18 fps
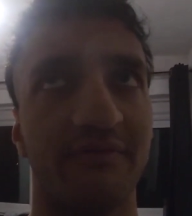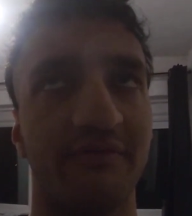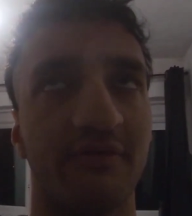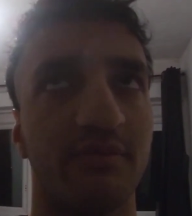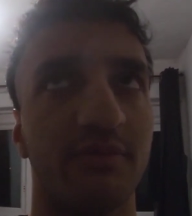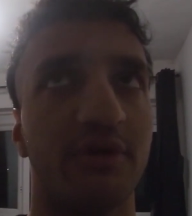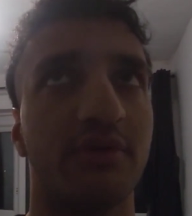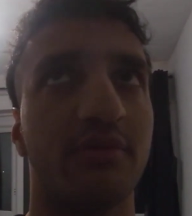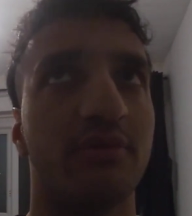and
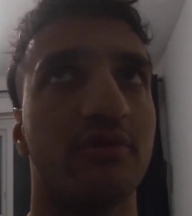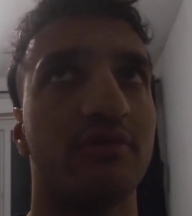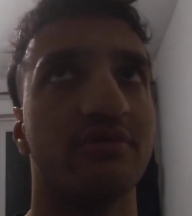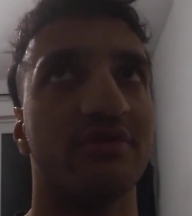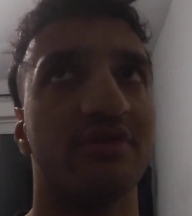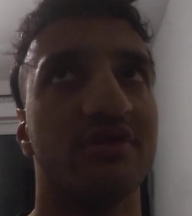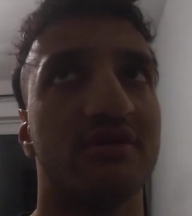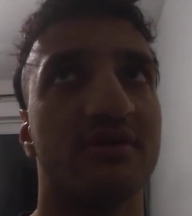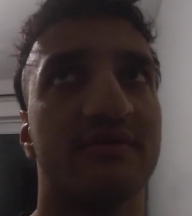formidable
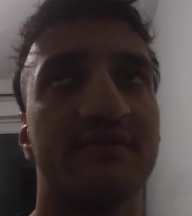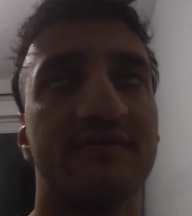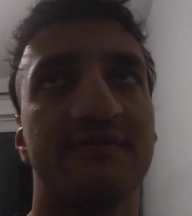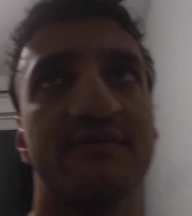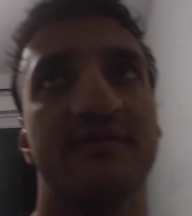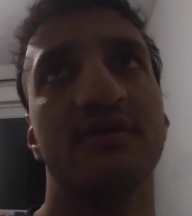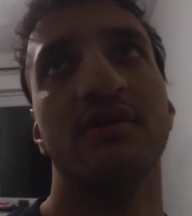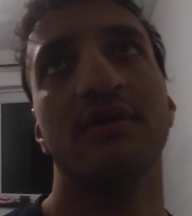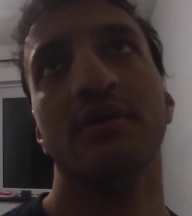and
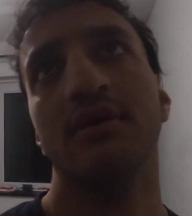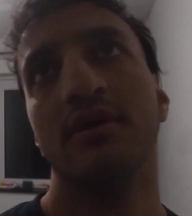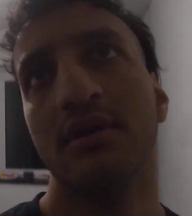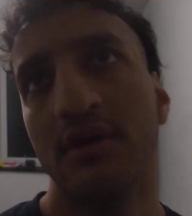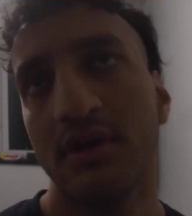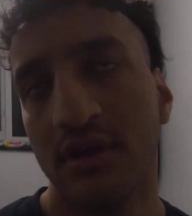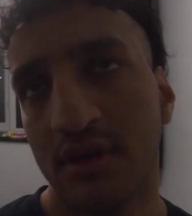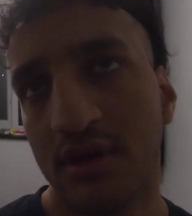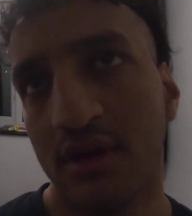stuff.
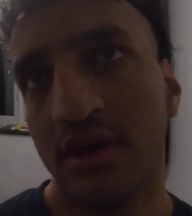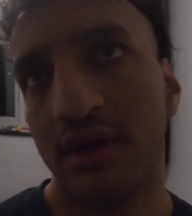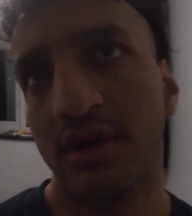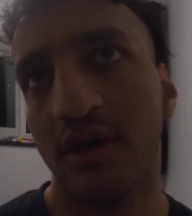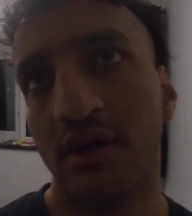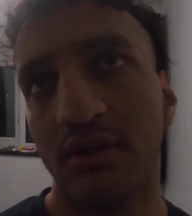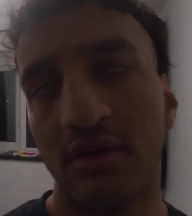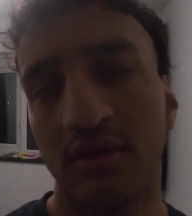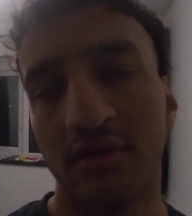And
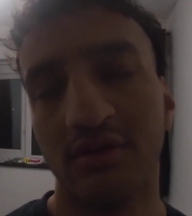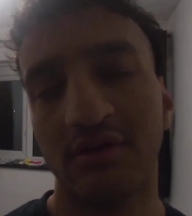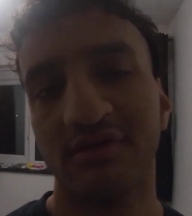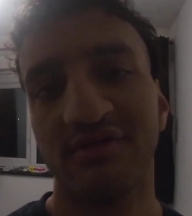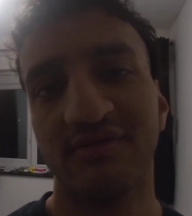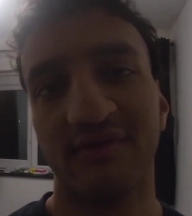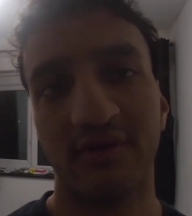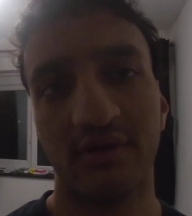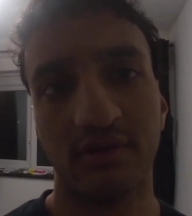I don't know. It
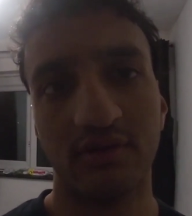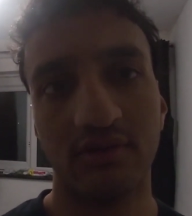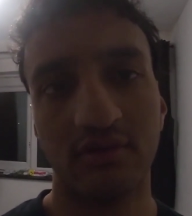looks very